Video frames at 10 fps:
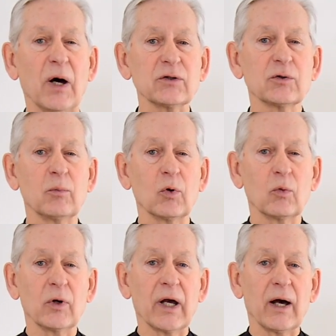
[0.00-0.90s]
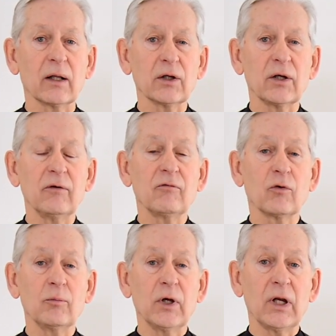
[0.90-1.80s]
possible reality
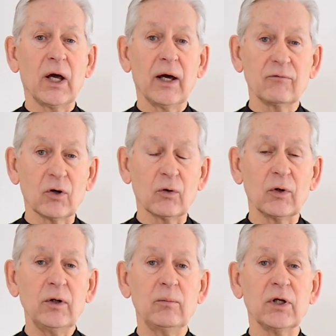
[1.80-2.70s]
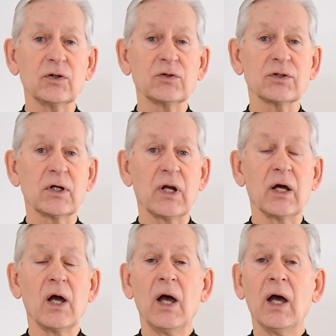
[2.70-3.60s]
for me to have the green beans today?